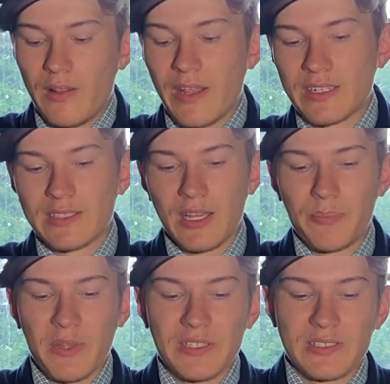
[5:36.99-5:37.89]
Next
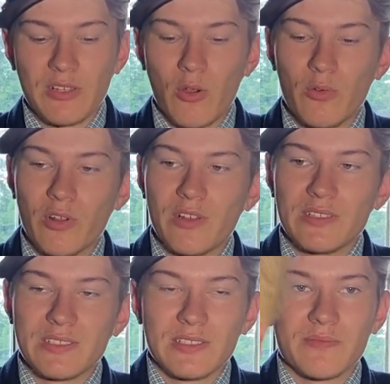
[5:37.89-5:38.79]
up, I just hold
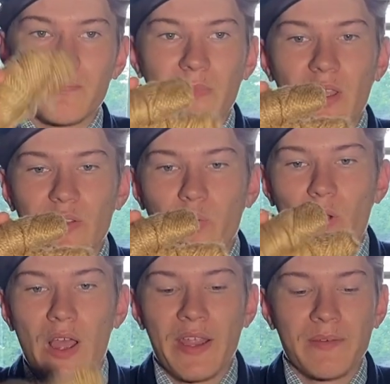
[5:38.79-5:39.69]
on to some
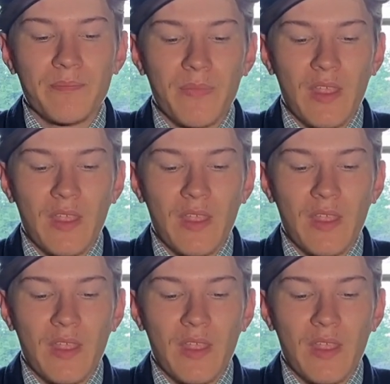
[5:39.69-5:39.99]
twine.